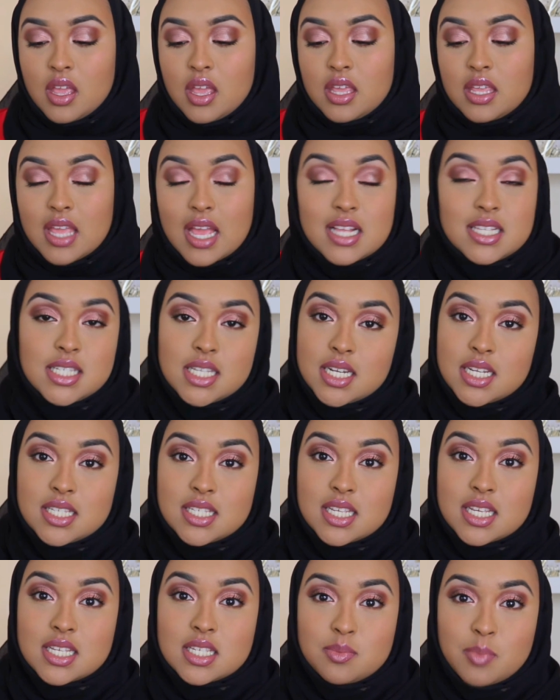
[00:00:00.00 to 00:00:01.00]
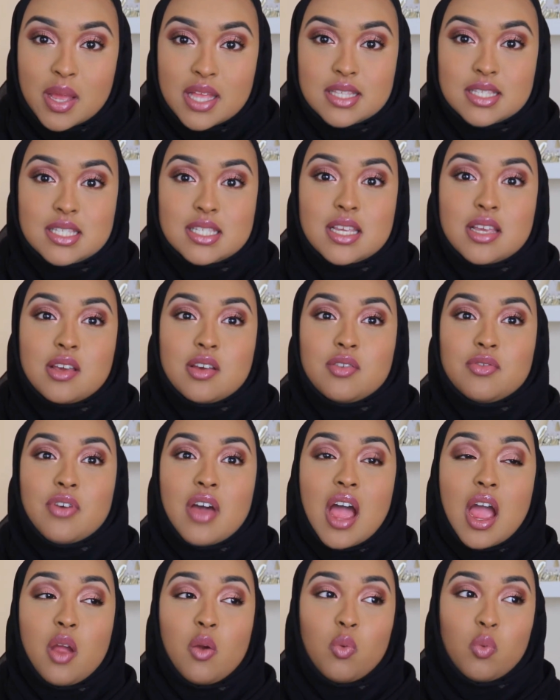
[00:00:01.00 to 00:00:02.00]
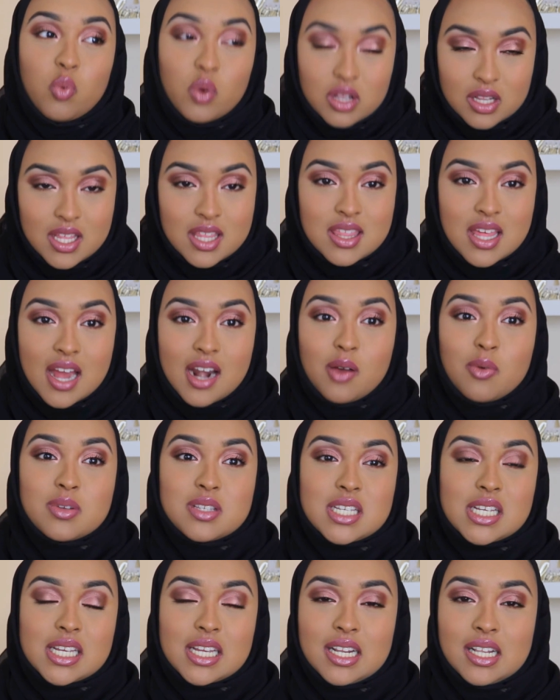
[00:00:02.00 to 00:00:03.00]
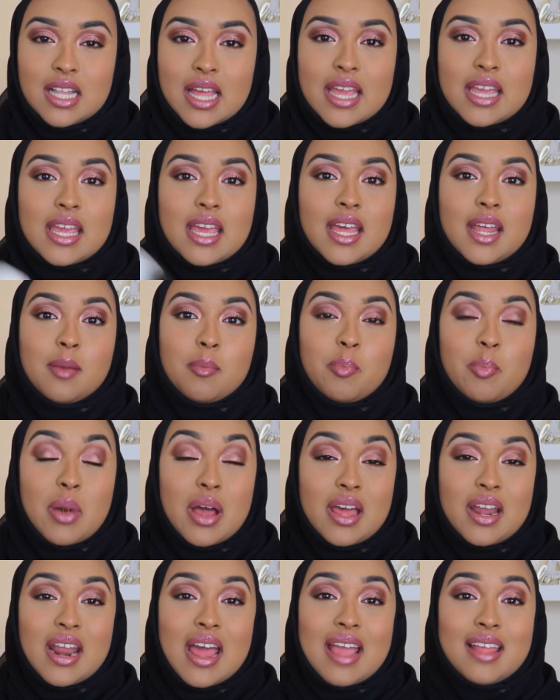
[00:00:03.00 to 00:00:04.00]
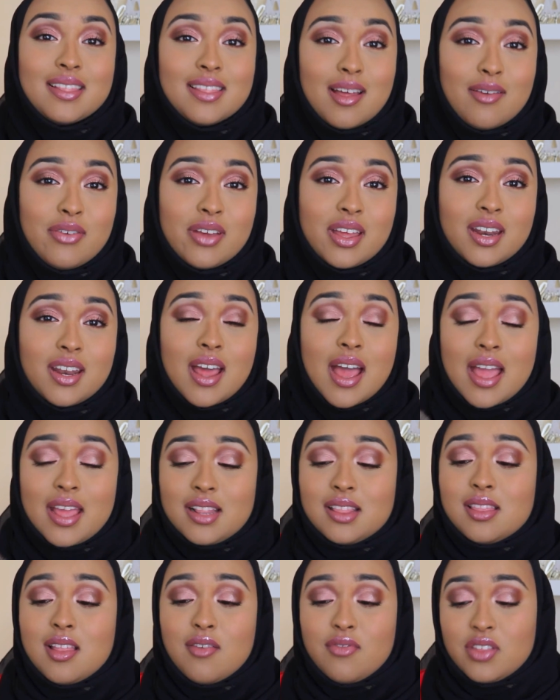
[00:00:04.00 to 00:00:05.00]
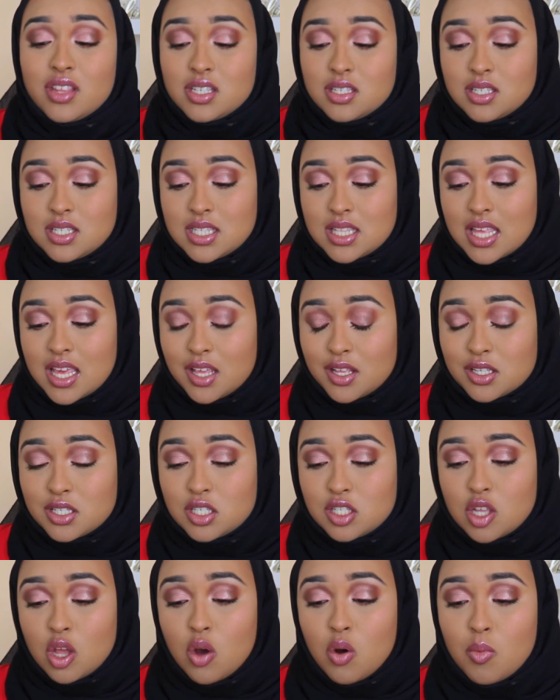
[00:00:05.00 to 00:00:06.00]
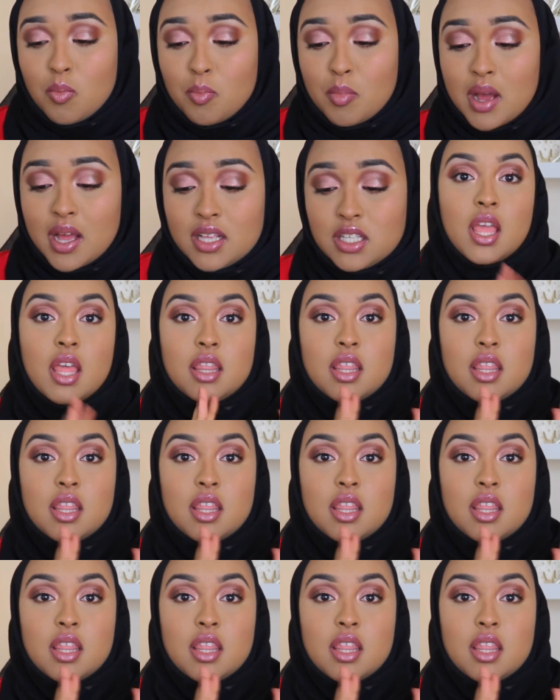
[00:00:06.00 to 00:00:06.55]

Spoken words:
Yes, it is expensive. I really thought I wasn't gonna like it, but I love it. I love this thing so much.